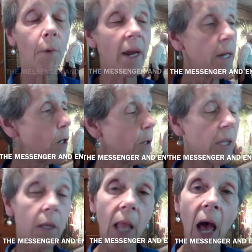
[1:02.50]
right here in
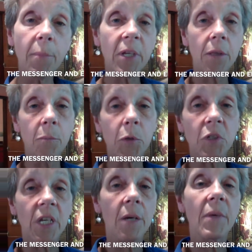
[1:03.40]
the lobby of the
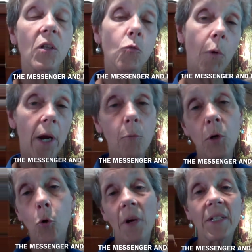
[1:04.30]
museum is where
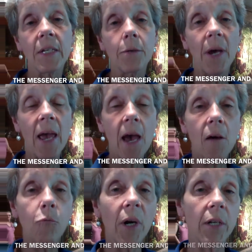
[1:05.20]
we're going to
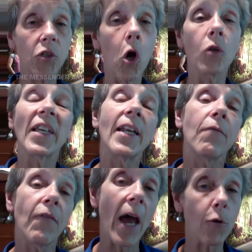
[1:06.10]
have what is called an
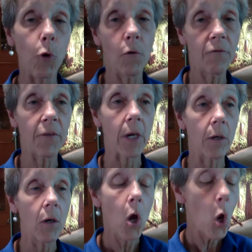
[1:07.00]

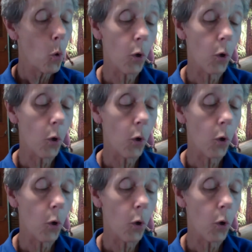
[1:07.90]
EnviroFair,